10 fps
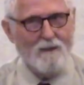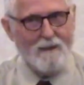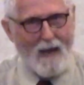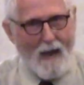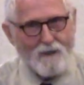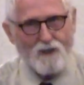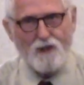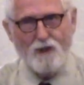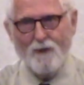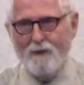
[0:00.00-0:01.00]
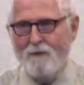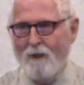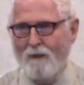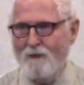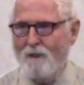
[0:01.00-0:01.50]
ask your
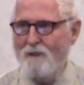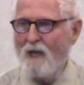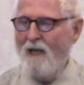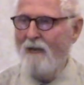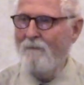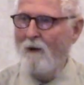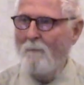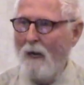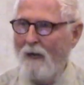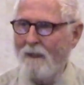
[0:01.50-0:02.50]
indulgence if I might